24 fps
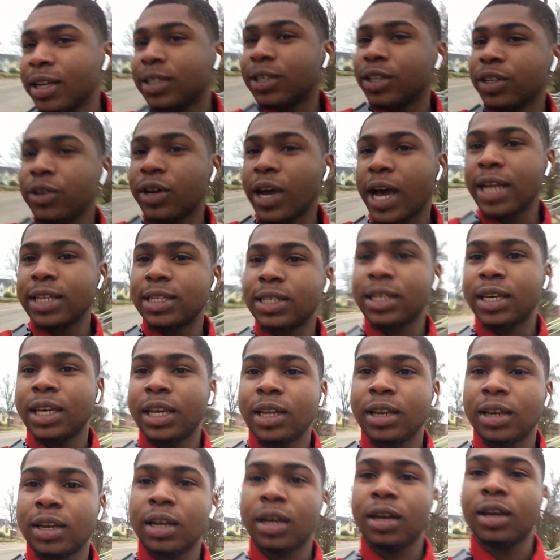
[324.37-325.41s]
so you guys
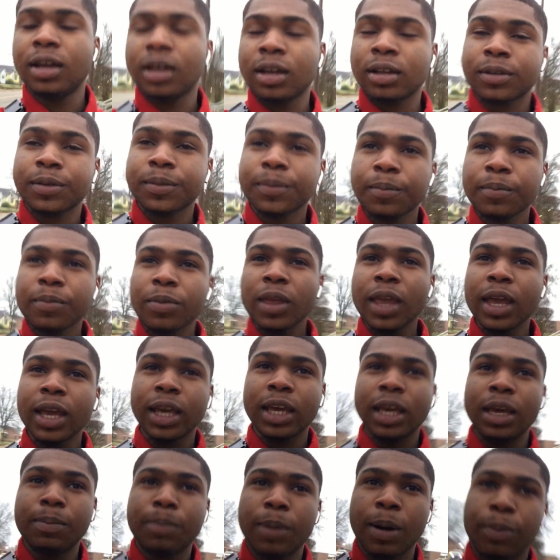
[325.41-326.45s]
can
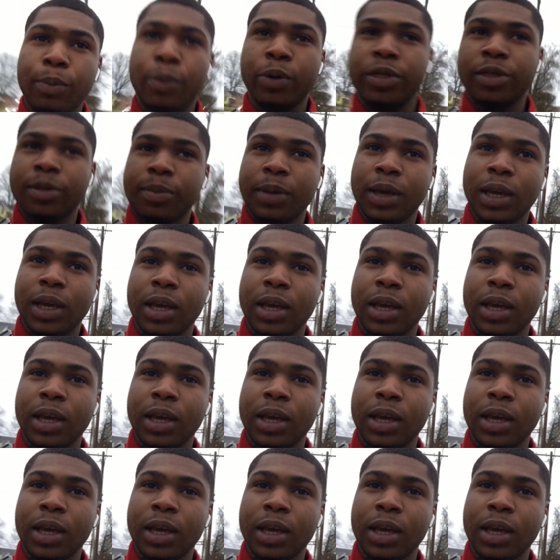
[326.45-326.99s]
keep up with me.